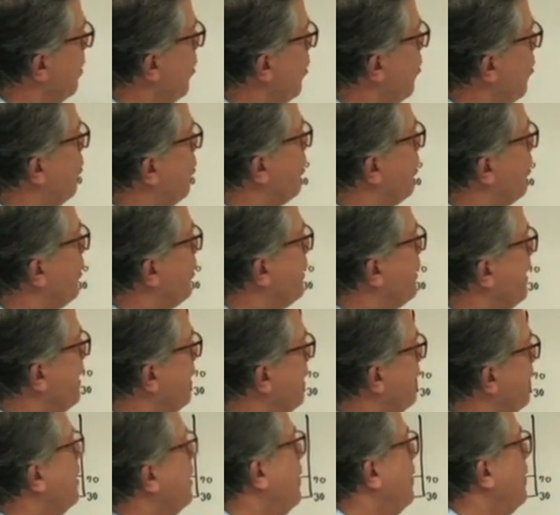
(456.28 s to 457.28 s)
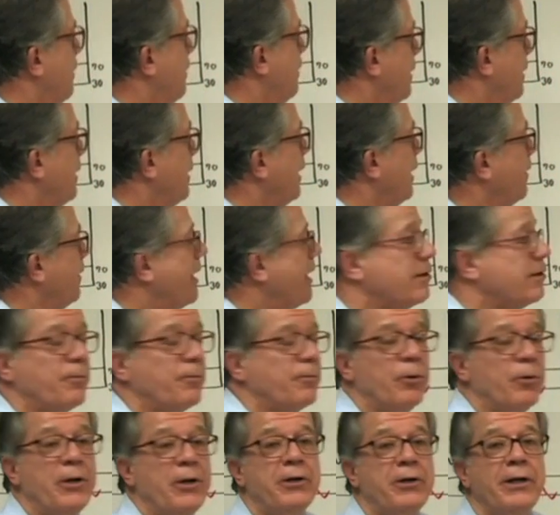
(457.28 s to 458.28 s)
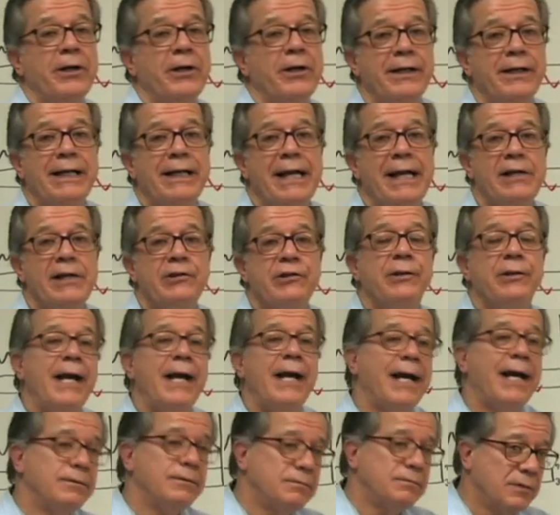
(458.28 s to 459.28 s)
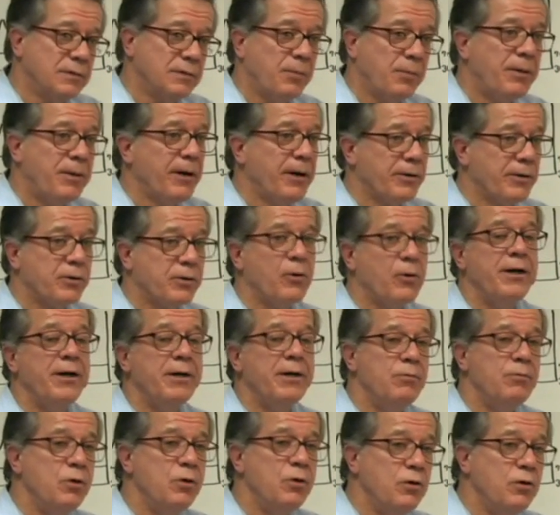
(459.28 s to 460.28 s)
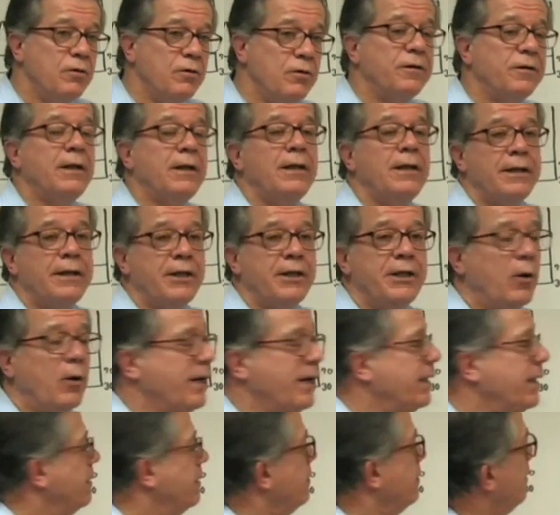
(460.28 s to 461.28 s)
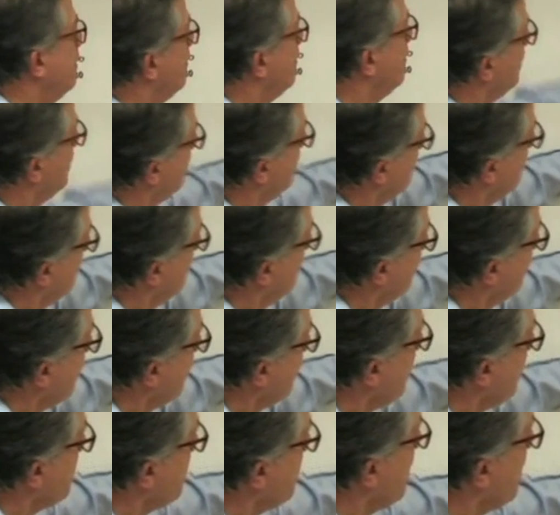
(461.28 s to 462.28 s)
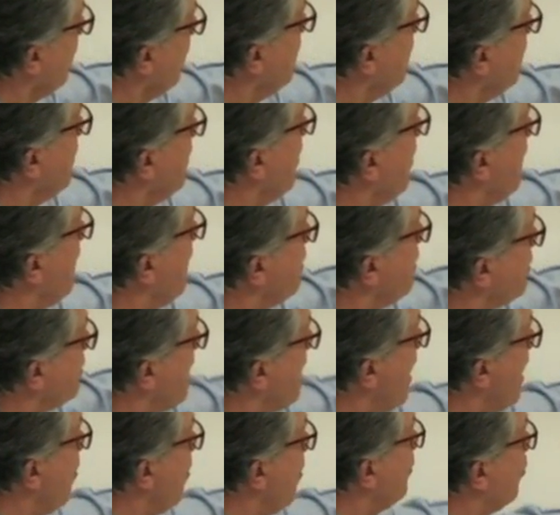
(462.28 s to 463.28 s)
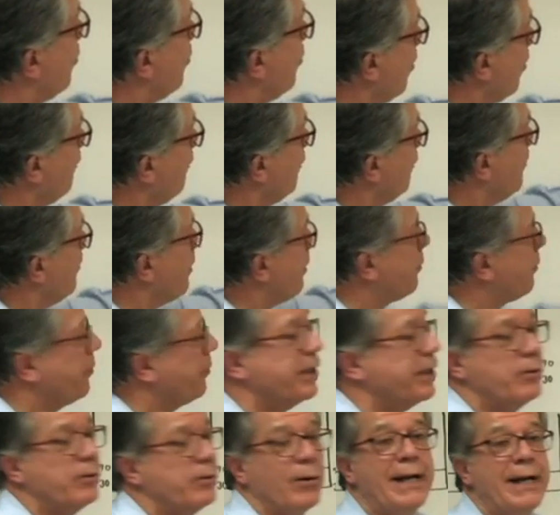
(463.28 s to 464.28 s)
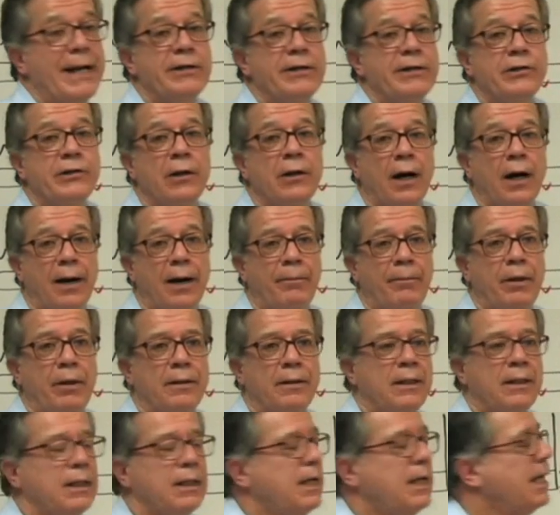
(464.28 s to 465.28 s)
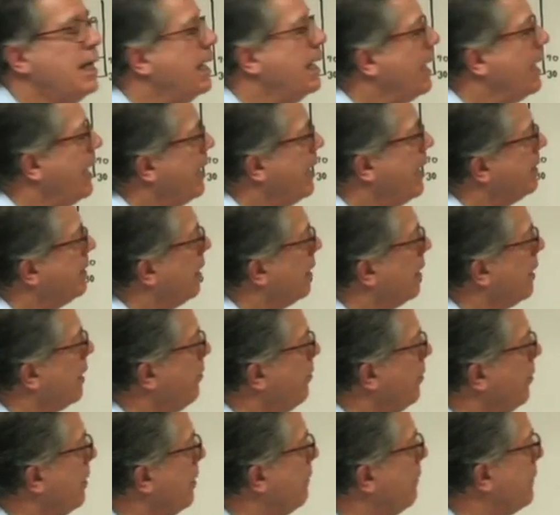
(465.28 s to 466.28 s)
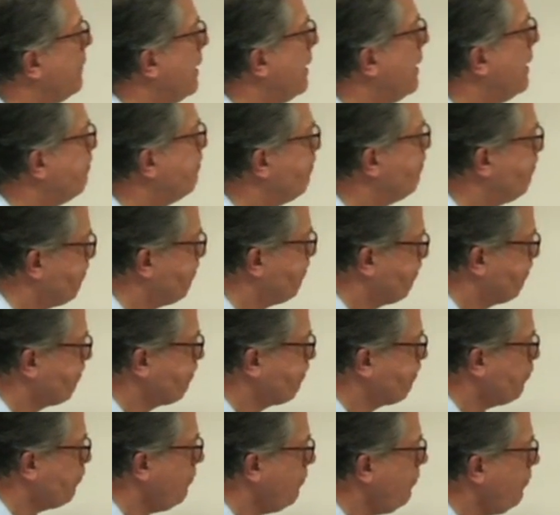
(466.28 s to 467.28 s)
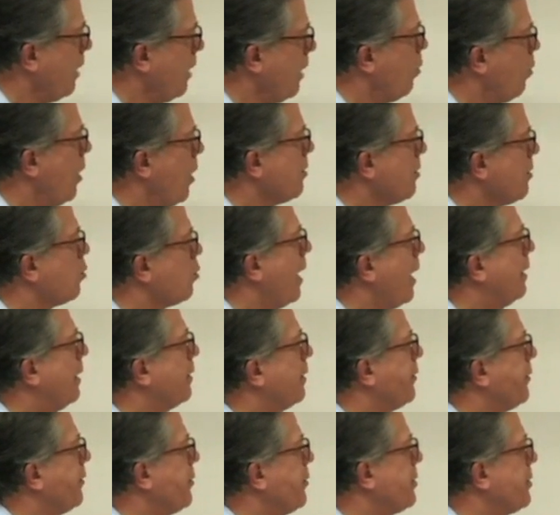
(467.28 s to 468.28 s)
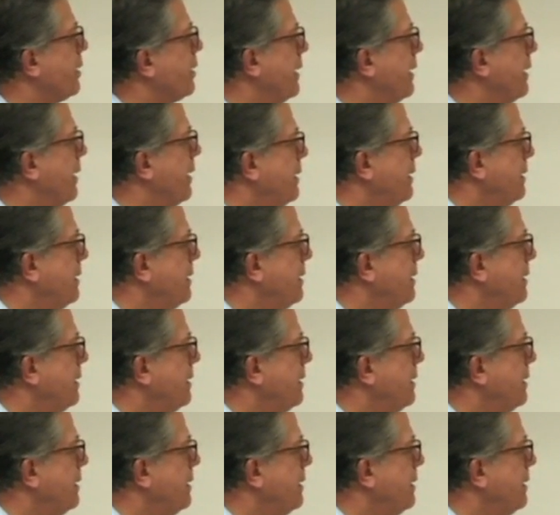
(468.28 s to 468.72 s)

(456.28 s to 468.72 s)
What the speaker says: below 30, that's a pretty good indication that the pair is going to move, in from the 70 range down or from the 30 range up. And a couple of Wells Wilder's